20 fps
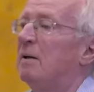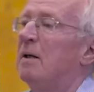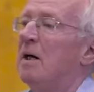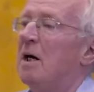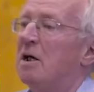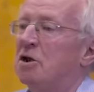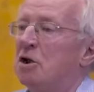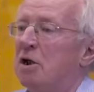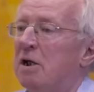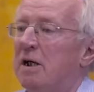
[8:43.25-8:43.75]

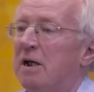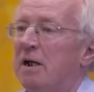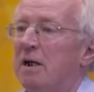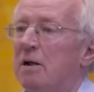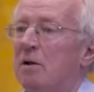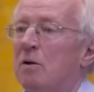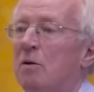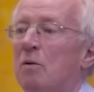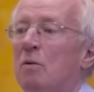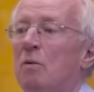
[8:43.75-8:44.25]
Largely,
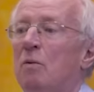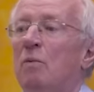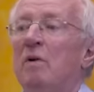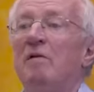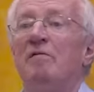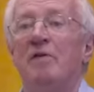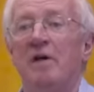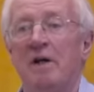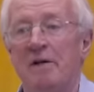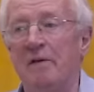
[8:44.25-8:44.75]

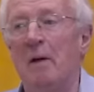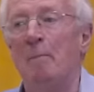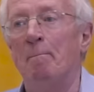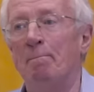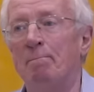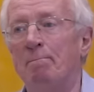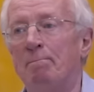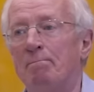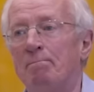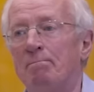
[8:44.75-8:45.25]
we feared them.
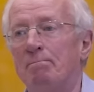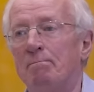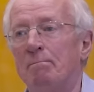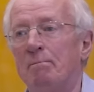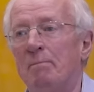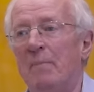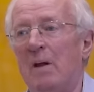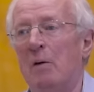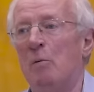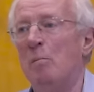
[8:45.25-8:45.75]

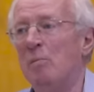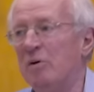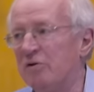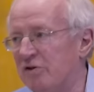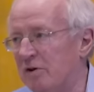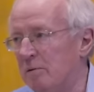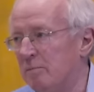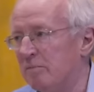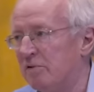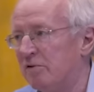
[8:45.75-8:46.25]
They were
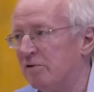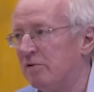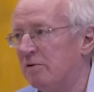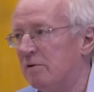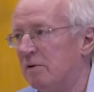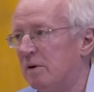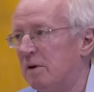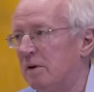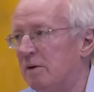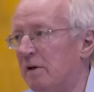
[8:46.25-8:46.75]
Muslims.
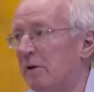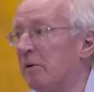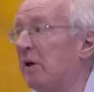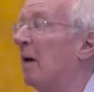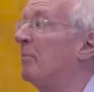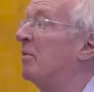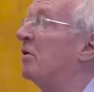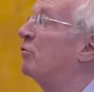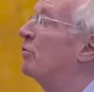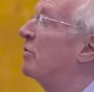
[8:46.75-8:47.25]
They were
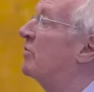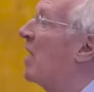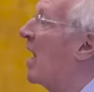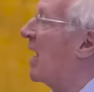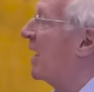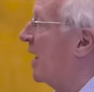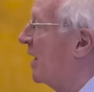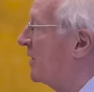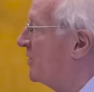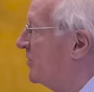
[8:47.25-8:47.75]
coming to
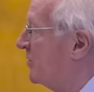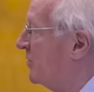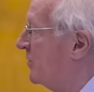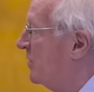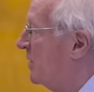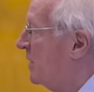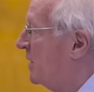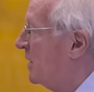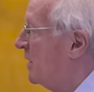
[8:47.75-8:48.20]
attack us.